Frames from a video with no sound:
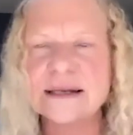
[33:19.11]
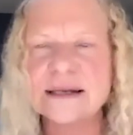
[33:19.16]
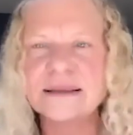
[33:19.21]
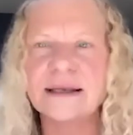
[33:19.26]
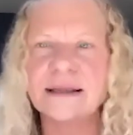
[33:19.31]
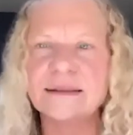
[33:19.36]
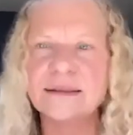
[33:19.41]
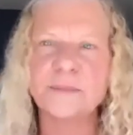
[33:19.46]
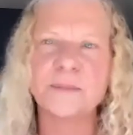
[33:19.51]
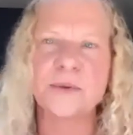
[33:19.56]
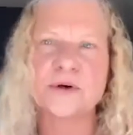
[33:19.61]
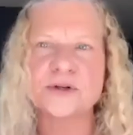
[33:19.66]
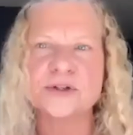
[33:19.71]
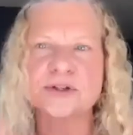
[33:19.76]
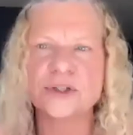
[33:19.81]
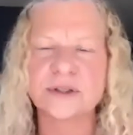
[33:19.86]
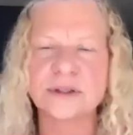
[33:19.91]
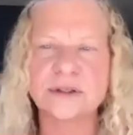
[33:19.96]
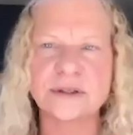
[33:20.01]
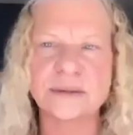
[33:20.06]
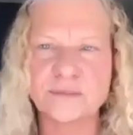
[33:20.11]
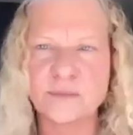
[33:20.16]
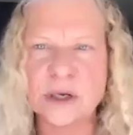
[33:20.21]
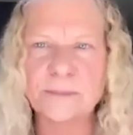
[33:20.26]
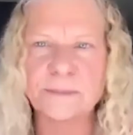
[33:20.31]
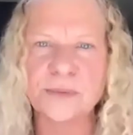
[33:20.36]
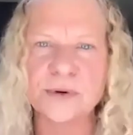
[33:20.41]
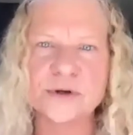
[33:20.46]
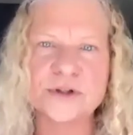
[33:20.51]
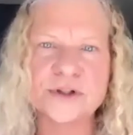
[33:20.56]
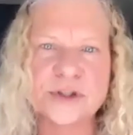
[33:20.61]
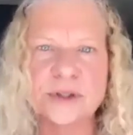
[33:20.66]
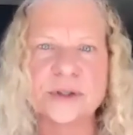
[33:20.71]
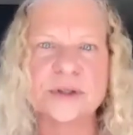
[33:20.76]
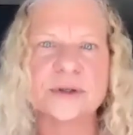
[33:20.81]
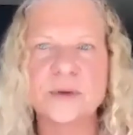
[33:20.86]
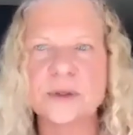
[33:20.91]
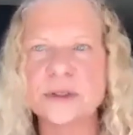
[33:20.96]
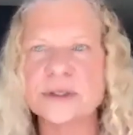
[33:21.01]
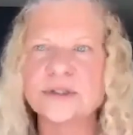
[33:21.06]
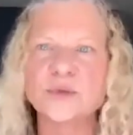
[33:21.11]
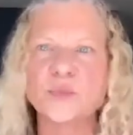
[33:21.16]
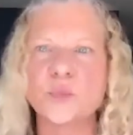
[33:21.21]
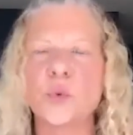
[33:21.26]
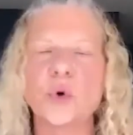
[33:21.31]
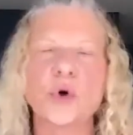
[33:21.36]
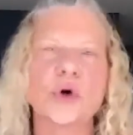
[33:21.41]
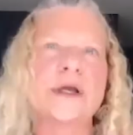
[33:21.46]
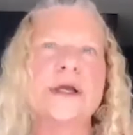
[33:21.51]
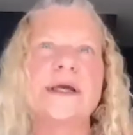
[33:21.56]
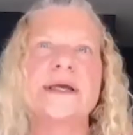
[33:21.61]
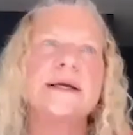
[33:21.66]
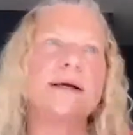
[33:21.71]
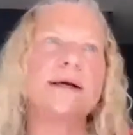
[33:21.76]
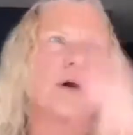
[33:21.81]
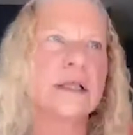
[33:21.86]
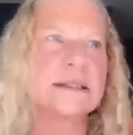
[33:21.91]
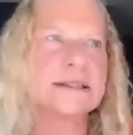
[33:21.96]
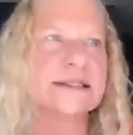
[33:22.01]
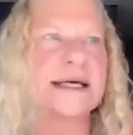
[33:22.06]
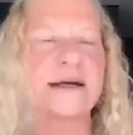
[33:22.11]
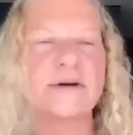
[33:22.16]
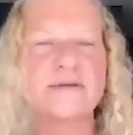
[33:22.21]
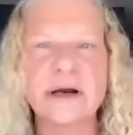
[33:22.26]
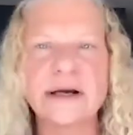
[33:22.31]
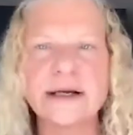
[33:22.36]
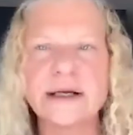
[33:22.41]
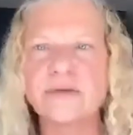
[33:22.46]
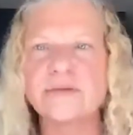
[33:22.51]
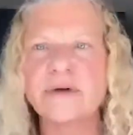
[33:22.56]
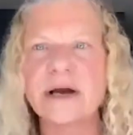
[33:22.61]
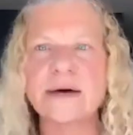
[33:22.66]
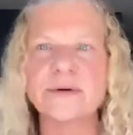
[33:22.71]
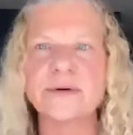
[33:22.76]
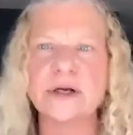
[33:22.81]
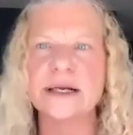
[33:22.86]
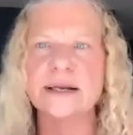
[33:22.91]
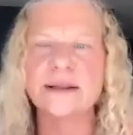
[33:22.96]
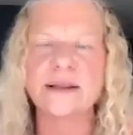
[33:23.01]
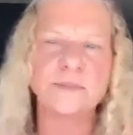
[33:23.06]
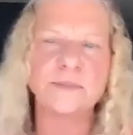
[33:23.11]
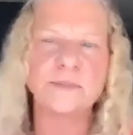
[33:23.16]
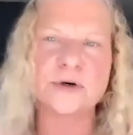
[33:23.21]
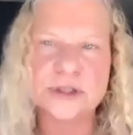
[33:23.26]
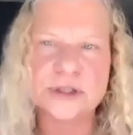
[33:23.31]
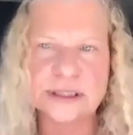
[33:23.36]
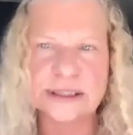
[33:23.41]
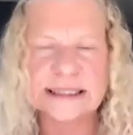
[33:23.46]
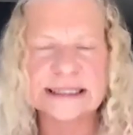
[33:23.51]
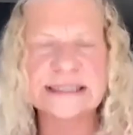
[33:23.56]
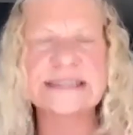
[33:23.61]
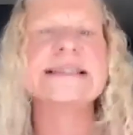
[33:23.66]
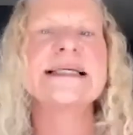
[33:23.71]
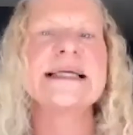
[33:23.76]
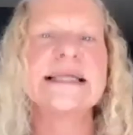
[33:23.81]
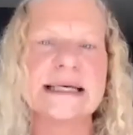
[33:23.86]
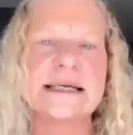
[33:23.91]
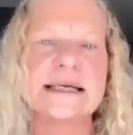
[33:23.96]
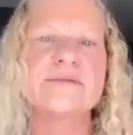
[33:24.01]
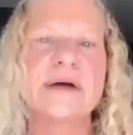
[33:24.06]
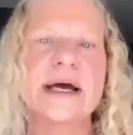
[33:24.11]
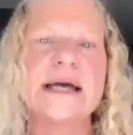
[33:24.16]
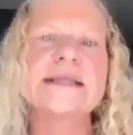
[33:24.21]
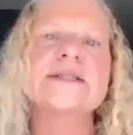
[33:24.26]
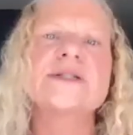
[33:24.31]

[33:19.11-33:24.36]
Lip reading: and then one person is working all day running around, another person is sitting, right?